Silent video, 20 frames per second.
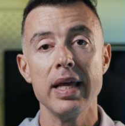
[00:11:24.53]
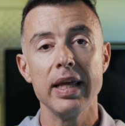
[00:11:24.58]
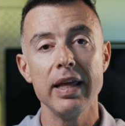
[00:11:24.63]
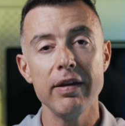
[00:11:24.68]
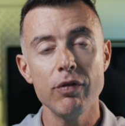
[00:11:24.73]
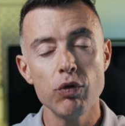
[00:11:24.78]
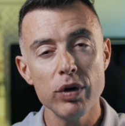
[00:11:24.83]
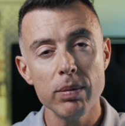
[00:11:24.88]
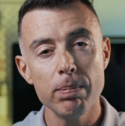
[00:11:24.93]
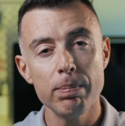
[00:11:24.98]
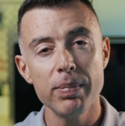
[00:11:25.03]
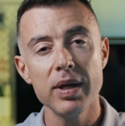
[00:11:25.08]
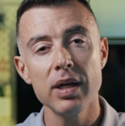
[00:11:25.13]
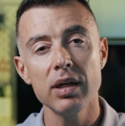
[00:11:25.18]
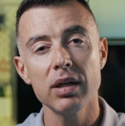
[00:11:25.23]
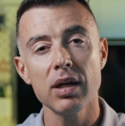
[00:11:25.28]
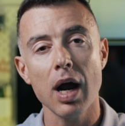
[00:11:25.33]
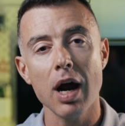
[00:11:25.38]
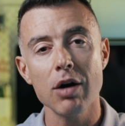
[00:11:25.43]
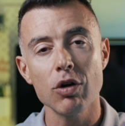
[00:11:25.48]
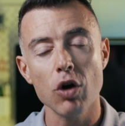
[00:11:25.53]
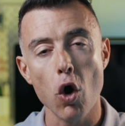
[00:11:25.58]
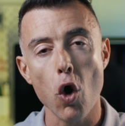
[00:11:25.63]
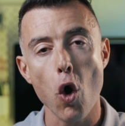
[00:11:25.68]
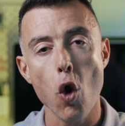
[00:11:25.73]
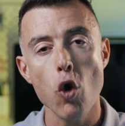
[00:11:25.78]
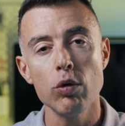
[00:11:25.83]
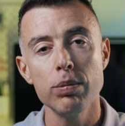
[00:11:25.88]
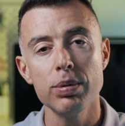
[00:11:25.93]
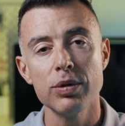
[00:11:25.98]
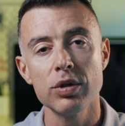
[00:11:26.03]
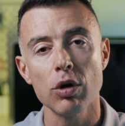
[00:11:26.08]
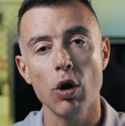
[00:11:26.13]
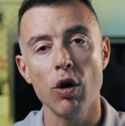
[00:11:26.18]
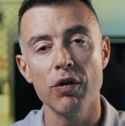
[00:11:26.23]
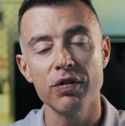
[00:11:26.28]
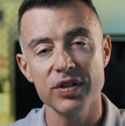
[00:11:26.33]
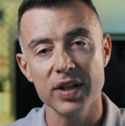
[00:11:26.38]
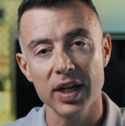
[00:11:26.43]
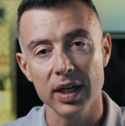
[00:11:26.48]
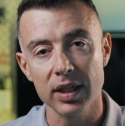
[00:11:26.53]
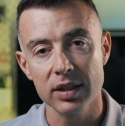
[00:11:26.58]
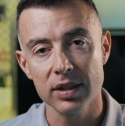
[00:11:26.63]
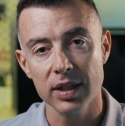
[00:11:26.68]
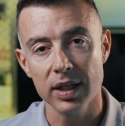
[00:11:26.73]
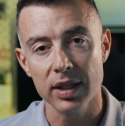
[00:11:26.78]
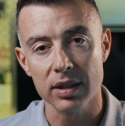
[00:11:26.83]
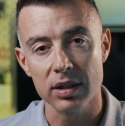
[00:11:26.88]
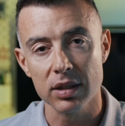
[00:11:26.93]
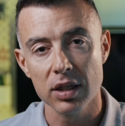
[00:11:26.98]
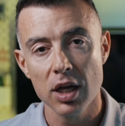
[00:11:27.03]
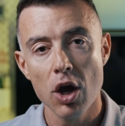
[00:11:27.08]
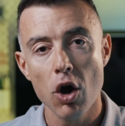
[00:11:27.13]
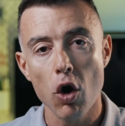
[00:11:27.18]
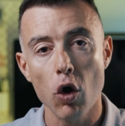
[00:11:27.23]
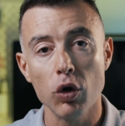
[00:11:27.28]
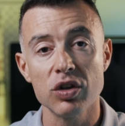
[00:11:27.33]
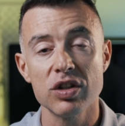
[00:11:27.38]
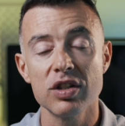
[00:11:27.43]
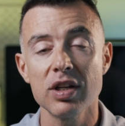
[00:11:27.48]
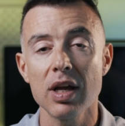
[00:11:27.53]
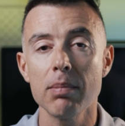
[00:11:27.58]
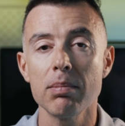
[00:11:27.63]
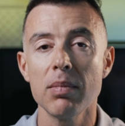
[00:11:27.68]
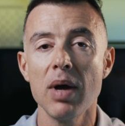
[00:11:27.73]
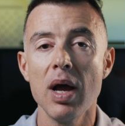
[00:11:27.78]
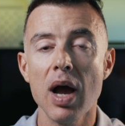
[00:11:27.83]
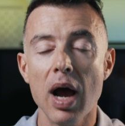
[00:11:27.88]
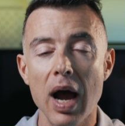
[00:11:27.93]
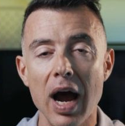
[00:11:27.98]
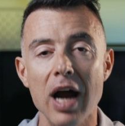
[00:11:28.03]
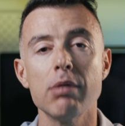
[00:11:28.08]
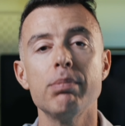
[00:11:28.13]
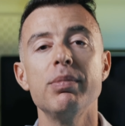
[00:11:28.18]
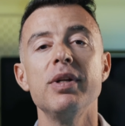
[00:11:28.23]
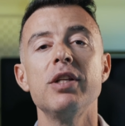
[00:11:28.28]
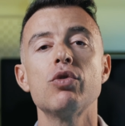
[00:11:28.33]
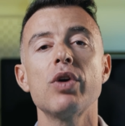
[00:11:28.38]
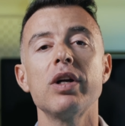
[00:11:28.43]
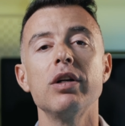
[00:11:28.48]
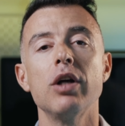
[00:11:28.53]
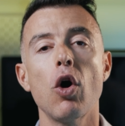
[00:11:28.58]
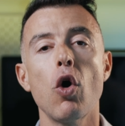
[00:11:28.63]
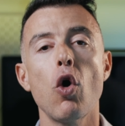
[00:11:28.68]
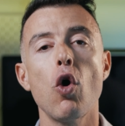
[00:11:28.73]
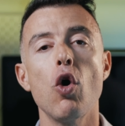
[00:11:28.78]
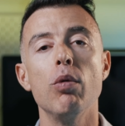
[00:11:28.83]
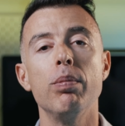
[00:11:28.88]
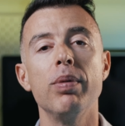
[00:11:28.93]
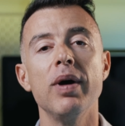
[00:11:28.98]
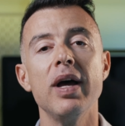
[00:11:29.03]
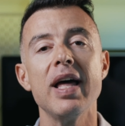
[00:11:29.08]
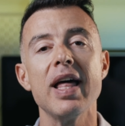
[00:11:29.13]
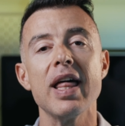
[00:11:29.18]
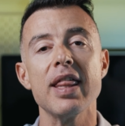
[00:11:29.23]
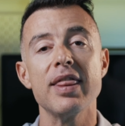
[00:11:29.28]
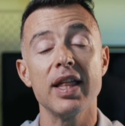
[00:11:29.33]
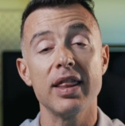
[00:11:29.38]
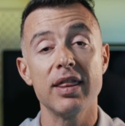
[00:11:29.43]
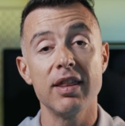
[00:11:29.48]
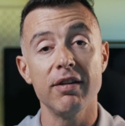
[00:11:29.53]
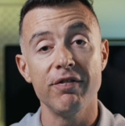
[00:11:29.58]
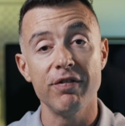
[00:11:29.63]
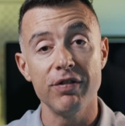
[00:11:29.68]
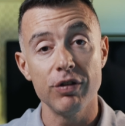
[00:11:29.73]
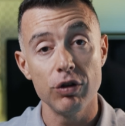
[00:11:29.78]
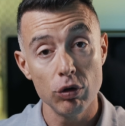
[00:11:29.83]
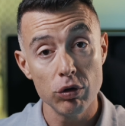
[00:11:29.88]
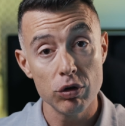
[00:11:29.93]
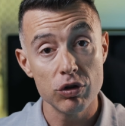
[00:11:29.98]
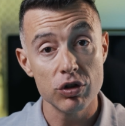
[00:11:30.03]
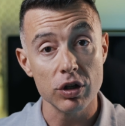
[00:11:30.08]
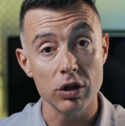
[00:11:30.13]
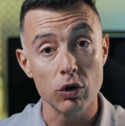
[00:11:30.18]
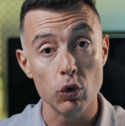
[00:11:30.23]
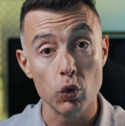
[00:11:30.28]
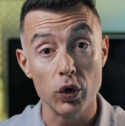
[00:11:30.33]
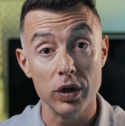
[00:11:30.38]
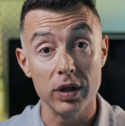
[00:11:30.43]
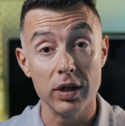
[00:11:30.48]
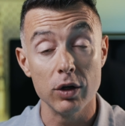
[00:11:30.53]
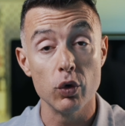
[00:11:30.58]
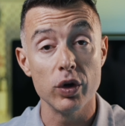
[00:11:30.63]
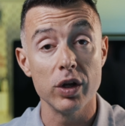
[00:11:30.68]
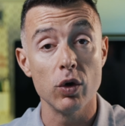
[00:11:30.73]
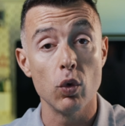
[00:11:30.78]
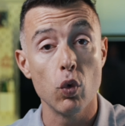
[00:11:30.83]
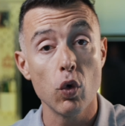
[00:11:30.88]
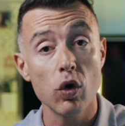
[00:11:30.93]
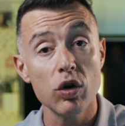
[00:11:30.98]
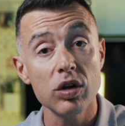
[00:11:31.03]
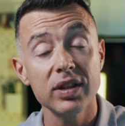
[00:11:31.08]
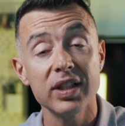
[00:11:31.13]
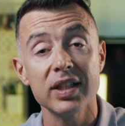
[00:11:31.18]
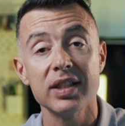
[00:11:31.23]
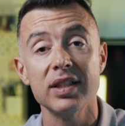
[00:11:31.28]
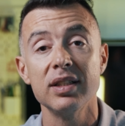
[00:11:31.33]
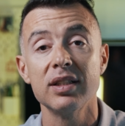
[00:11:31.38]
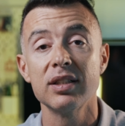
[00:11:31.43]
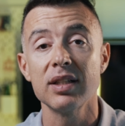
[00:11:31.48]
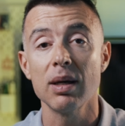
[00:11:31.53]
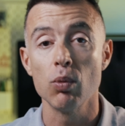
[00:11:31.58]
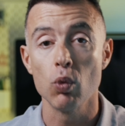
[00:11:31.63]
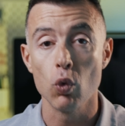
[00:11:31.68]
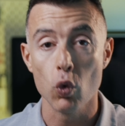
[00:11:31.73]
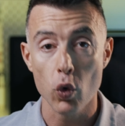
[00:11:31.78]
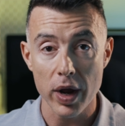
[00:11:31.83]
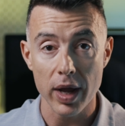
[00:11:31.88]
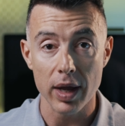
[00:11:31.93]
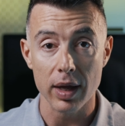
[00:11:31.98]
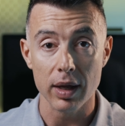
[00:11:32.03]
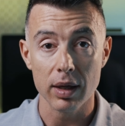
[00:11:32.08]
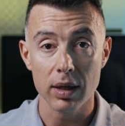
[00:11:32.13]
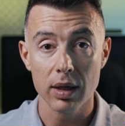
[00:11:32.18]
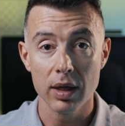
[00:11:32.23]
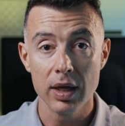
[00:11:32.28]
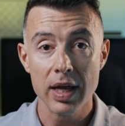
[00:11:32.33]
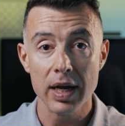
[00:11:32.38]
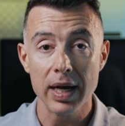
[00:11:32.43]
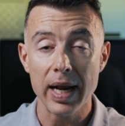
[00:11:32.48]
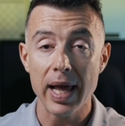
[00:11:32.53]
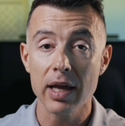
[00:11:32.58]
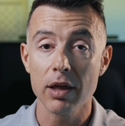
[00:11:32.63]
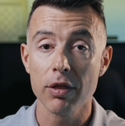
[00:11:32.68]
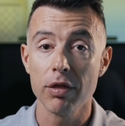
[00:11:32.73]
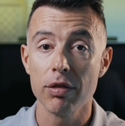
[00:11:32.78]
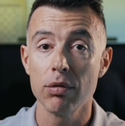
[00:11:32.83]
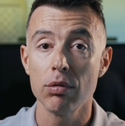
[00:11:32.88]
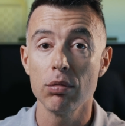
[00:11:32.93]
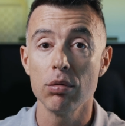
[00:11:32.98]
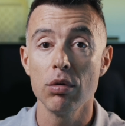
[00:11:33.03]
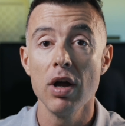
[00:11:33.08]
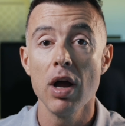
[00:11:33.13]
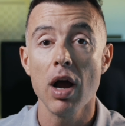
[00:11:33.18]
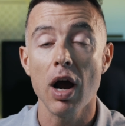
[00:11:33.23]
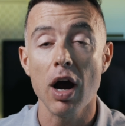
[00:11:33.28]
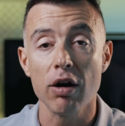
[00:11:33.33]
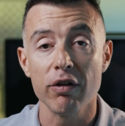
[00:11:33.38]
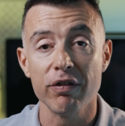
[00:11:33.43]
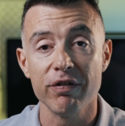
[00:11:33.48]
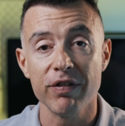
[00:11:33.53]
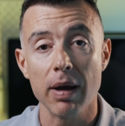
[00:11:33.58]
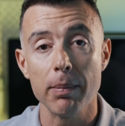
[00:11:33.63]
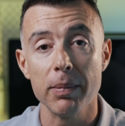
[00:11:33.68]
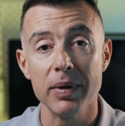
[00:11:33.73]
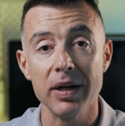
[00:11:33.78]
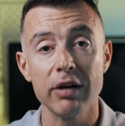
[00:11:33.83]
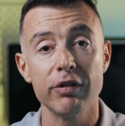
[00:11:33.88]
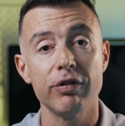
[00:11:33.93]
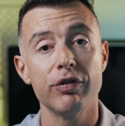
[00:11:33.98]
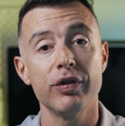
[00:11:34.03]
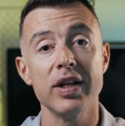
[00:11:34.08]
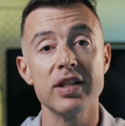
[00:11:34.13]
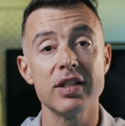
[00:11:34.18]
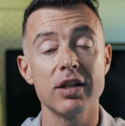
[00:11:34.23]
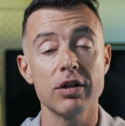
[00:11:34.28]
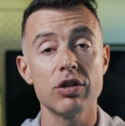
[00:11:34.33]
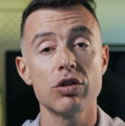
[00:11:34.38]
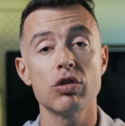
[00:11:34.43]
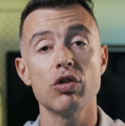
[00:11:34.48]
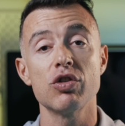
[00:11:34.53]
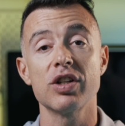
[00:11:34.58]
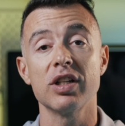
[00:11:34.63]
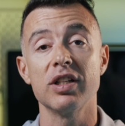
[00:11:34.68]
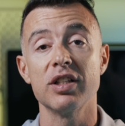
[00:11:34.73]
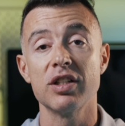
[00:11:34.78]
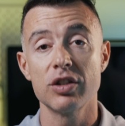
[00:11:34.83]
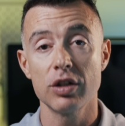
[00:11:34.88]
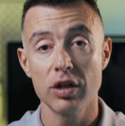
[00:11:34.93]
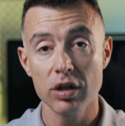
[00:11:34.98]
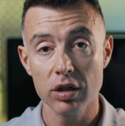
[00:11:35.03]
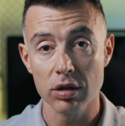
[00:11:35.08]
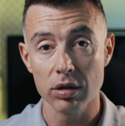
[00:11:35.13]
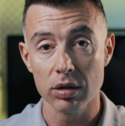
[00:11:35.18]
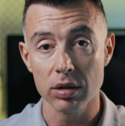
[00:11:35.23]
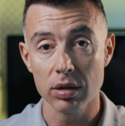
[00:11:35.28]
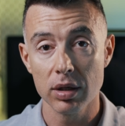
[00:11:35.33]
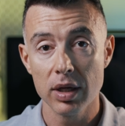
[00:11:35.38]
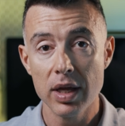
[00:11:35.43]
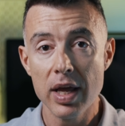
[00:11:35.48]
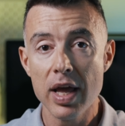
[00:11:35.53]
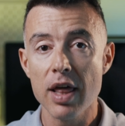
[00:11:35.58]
If we pin our hopes of success on some arbitrary hope that the future will reward us in some way, like through our family, our friends, our social circle,